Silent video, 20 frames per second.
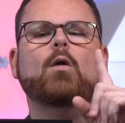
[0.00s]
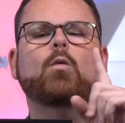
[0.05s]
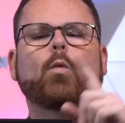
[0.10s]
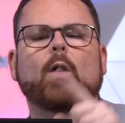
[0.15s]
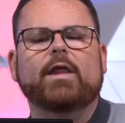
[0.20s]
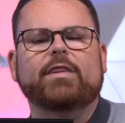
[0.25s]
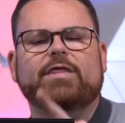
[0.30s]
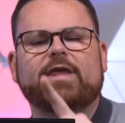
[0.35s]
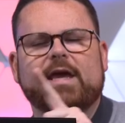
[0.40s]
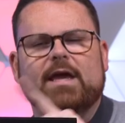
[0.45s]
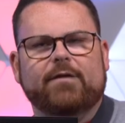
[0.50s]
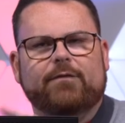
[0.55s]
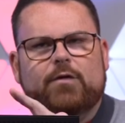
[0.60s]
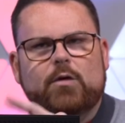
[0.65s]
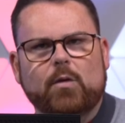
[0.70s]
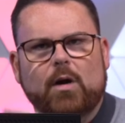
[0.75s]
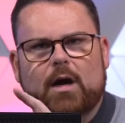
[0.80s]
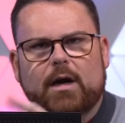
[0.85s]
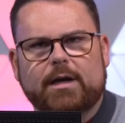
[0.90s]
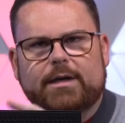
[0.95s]
One thing, if
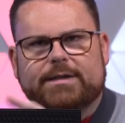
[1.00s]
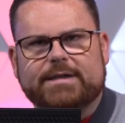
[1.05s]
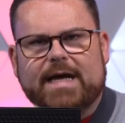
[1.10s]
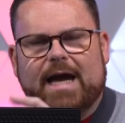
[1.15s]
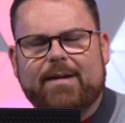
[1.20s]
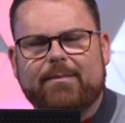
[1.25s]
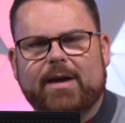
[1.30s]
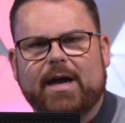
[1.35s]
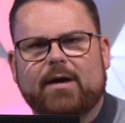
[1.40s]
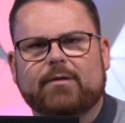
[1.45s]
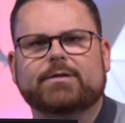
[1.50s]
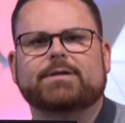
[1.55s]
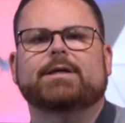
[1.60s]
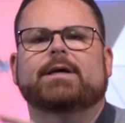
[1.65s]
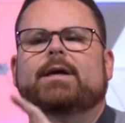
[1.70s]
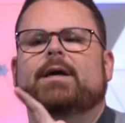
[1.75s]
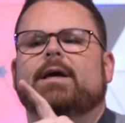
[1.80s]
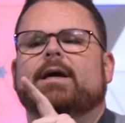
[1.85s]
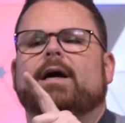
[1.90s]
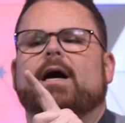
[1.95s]
you are gonna top mount,
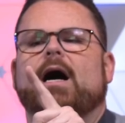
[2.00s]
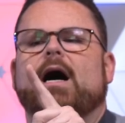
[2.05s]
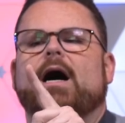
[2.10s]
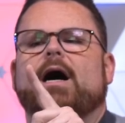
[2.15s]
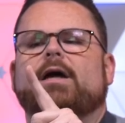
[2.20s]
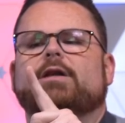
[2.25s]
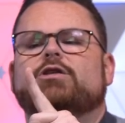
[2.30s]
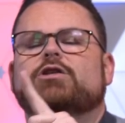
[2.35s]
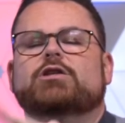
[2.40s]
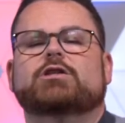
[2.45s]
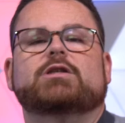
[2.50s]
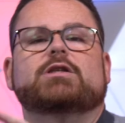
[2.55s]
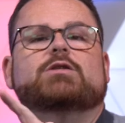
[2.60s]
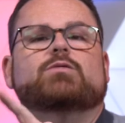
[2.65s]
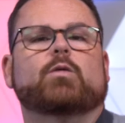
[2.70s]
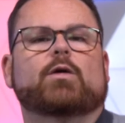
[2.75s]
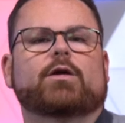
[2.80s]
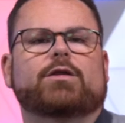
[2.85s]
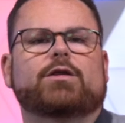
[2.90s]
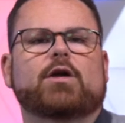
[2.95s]
uh, just it's
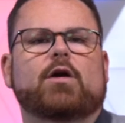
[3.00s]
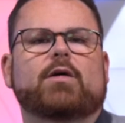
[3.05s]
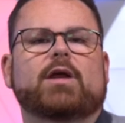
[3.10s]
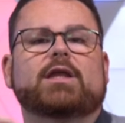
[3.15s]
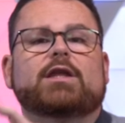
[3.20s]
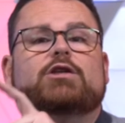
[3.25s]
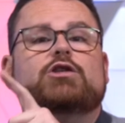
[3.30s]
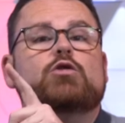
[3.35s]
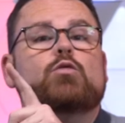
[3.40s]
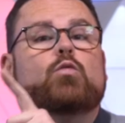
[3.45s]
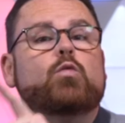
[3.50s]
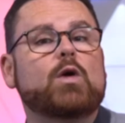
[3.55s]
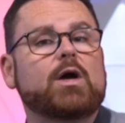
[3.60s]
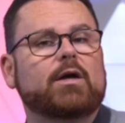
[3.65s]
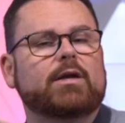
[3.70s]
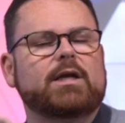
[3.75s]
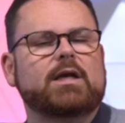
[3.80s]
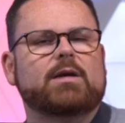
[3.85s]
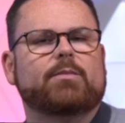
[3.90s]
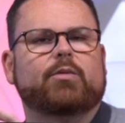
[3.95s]
worth noting that you
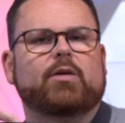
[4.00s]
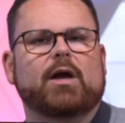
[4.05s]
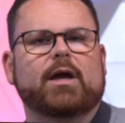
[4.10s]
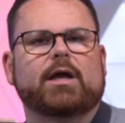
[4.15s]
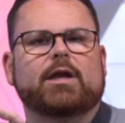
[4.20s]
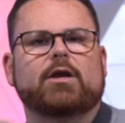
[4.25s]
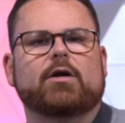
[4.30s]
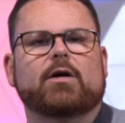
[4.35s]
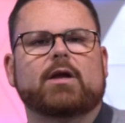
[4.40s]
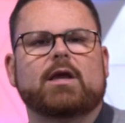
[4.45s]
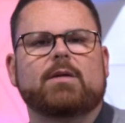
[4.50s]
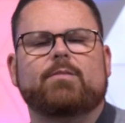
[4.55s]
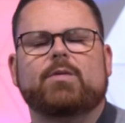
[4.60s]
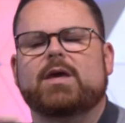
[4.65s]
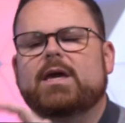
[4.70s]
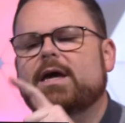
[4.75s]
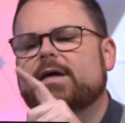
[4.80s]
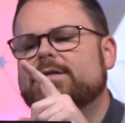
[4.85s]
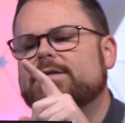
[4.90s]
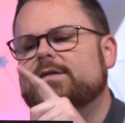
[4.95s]
will need to plug in your
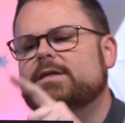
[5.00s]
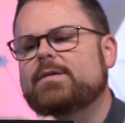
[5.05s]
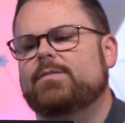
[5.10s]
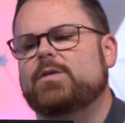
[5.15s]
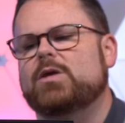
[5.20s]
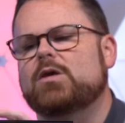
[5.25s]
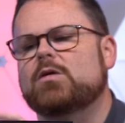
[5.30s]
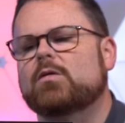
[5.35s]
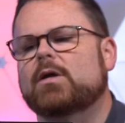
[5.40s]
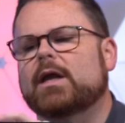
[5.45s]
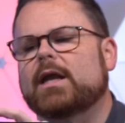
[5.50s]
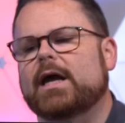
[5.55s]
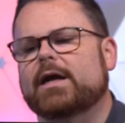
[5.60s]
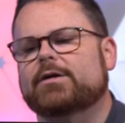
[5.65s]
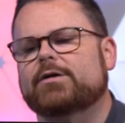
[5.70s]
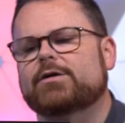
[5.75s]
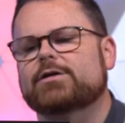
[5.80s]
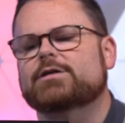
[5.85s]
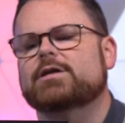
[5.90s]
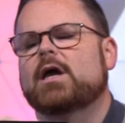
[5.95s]
EPS CPU
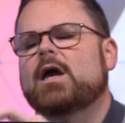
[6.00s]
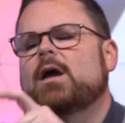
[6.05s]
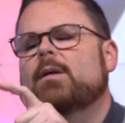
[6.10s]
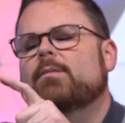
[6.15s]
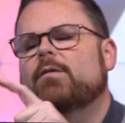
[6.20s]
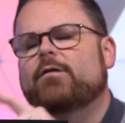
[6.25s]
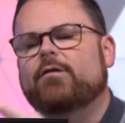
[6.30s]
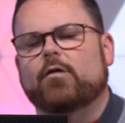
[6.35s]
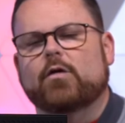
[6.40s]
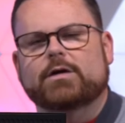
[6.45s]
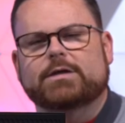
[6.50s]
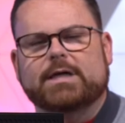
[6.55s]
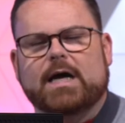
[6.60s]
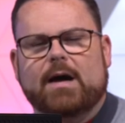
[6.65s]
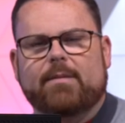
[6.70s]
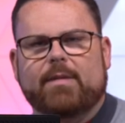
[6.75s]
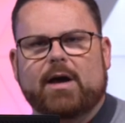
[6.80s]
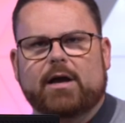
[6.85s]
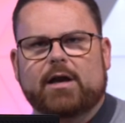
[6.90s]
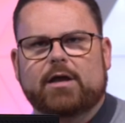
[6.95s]
connectors before
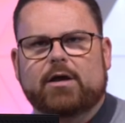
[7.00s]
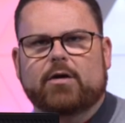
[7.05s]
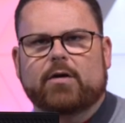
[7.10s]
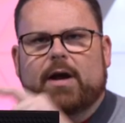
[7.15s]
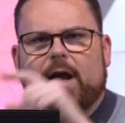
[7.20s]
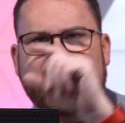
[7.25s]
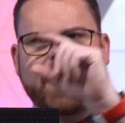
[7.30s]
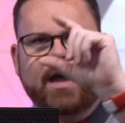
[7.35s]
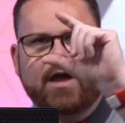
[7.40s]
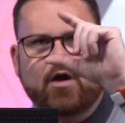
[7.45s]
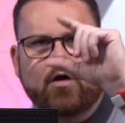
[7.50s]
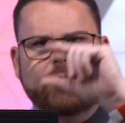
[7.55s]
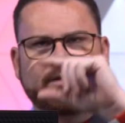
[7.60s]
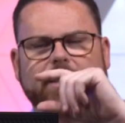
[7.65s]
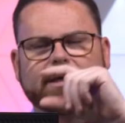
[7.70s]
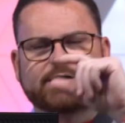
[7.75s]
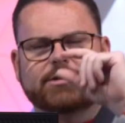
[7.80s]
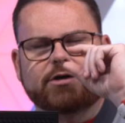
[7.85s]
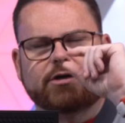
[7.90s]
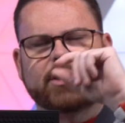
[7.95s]
top mounting your AIO
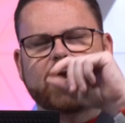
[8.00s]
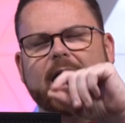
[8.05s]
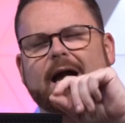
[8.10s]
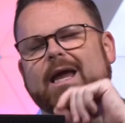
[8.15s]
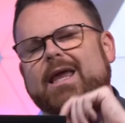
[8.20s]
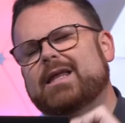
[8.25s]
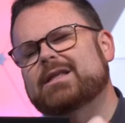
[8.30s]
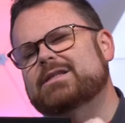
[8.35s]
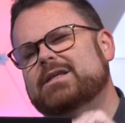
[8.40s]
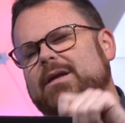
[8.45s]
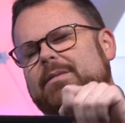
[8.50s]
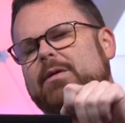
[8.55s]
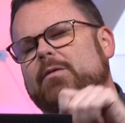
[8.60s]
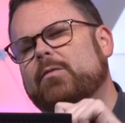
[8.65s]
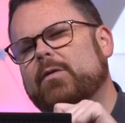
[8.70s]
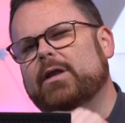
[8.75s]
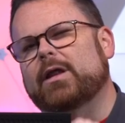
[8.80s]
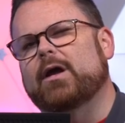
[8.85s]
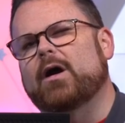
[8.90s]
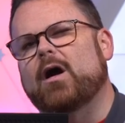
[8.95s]
because you're not, it's gonna be
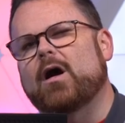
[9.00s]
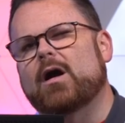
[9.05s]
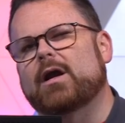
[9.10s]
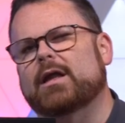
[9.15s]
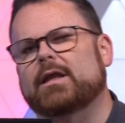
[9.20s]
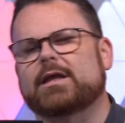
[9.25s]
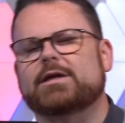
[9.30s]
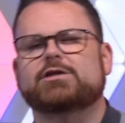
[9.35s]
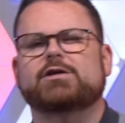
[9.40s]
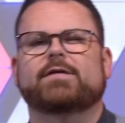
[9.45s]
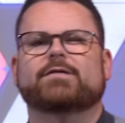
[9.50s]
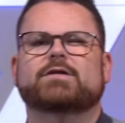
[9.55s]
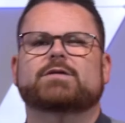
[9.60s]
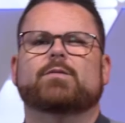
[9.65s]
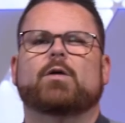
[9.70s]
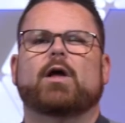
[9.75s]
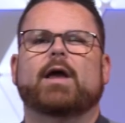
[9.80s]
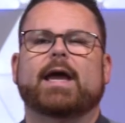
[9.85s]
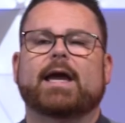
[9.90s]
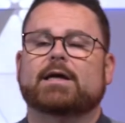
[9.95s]
really hard unless you have
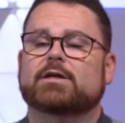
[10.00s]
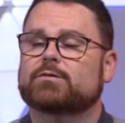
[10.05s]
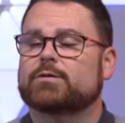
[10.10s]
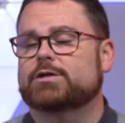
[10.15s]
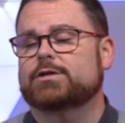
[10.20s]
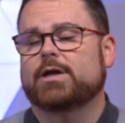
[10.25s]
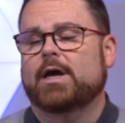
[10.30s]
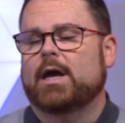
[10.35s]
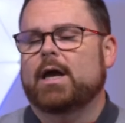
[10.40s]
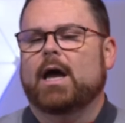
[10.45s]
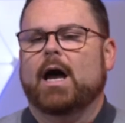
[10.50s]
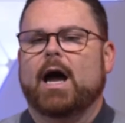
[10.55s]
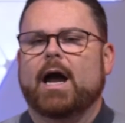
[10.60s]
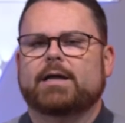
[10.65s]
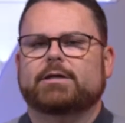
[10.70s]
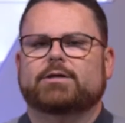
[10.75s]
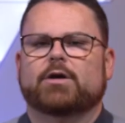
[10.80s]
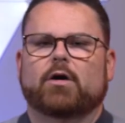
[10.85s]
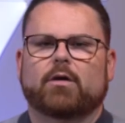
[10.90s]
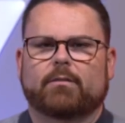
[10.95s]
small hands, which I
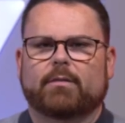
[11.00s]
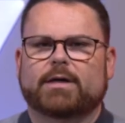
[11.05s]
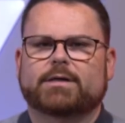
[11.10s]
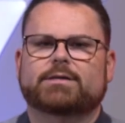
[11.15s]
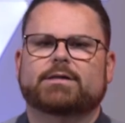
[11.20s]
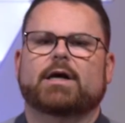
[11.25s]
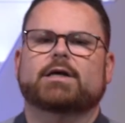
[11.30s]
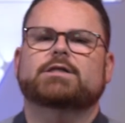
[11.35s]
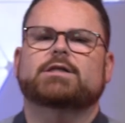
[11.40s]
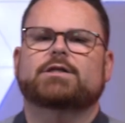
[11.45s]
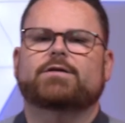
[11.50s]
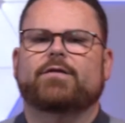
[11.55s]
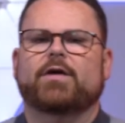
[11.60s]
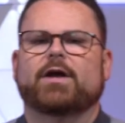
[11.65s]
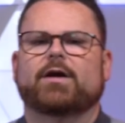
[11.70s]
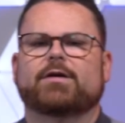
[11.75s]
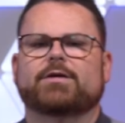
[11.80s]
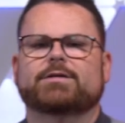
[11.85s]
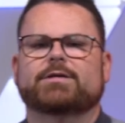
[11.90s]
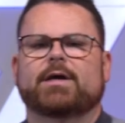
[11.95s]
don't, my sausage
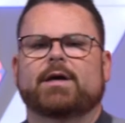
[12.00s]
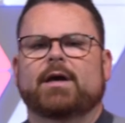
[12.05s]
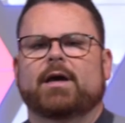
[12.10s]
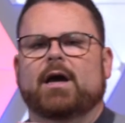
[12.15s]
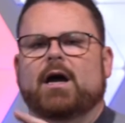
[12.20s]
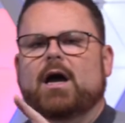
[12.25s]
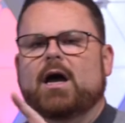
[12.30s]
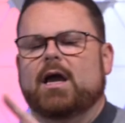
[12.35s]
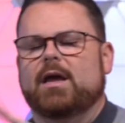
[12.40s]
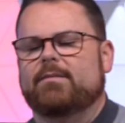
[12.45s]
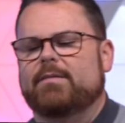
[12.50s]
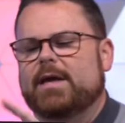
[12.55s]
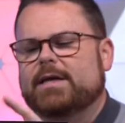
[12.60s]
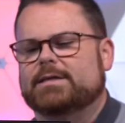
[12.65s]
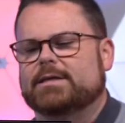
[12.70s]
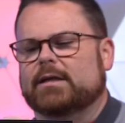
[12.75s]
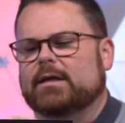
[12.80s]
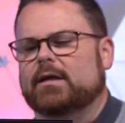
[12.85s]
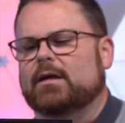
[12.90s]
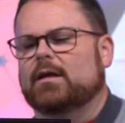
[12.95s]
fingers, uh, it
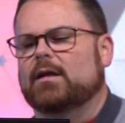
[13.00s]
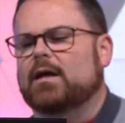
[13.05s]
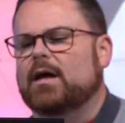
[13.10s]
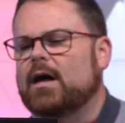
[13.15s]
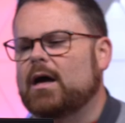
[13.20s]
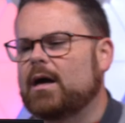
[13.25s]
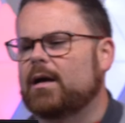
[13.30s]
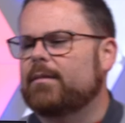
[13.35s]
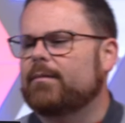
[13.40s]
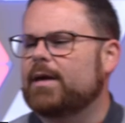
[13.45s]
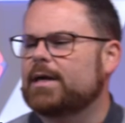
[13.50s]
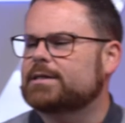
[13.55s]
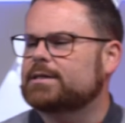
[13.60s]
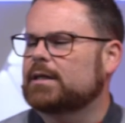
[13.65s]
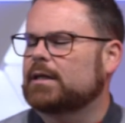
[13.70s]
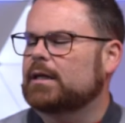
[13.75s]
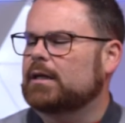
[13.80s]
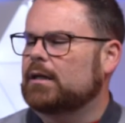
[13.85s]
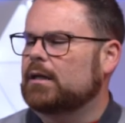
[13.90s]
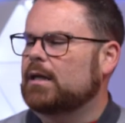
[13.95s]
makes a little, uh, it makes a
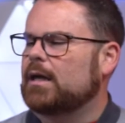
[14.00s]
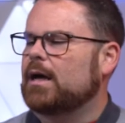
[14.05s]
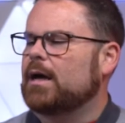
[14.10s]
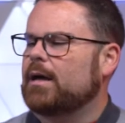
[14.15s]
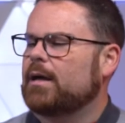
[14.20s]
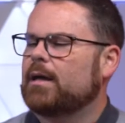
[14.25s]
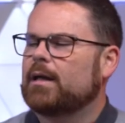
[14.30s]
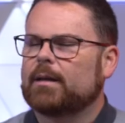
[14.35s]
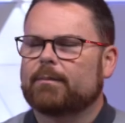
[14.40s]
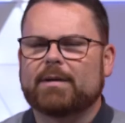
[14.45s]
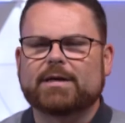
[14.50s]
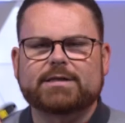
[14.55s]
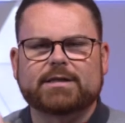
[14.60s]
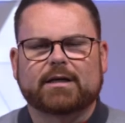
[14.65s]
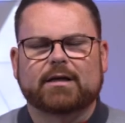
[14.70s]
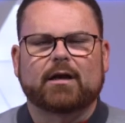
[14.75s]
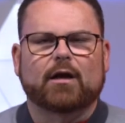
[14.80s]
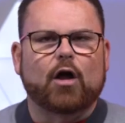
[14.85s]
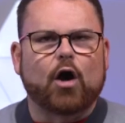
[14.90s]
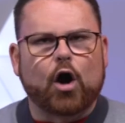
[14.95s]
little, uh, makes it
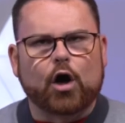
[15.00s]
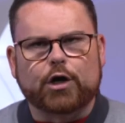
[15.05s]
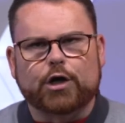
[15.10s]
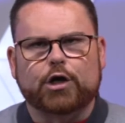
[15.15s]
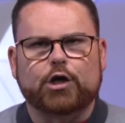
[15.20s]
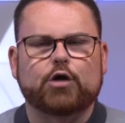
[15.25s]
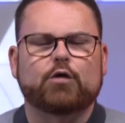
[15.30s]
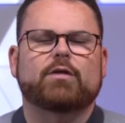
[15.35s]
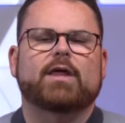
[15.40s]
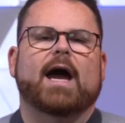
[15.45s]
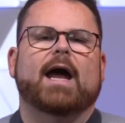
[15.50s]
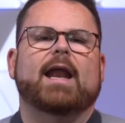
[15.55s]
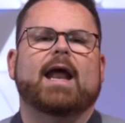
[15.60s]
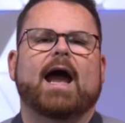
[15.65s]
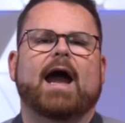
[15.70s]
a little hard to do that